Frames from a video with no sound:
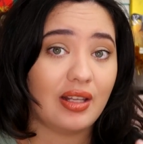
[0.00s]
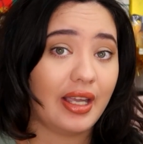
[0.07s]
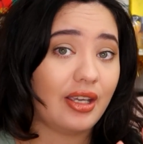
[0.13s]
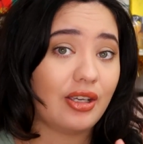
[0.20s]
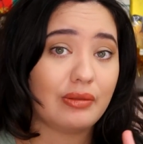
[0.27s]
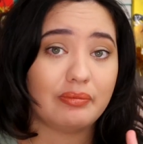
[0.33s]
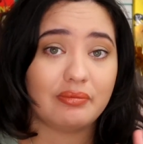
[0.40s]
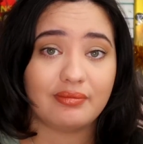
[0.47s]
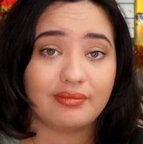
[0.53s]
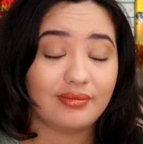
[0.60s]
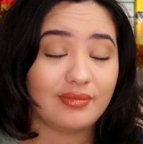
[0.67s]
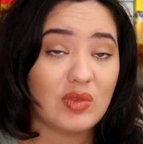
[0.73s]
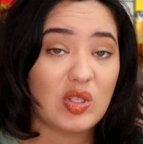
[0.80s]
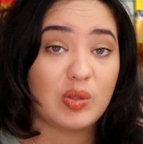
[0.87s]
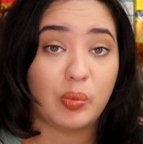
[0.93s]
Like,
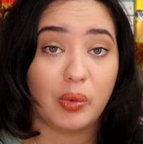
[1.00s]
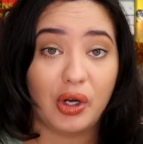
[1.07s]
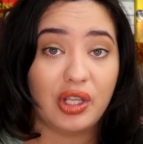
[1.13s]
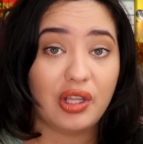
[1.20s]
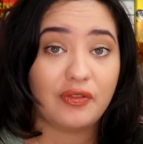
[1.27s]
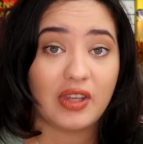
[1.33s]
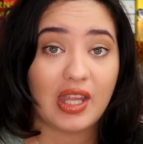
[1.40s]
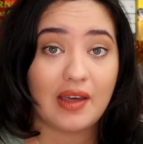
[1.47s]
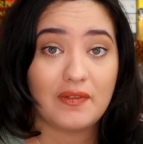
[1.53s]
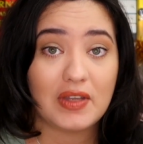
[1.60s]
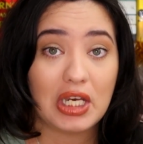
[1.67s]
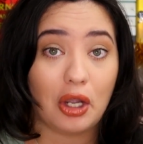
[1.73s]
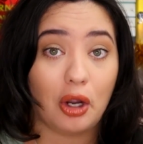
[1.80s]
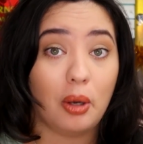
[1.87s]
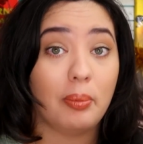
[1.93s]
spoiler for that
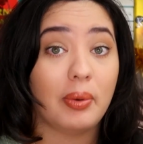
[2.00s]
video,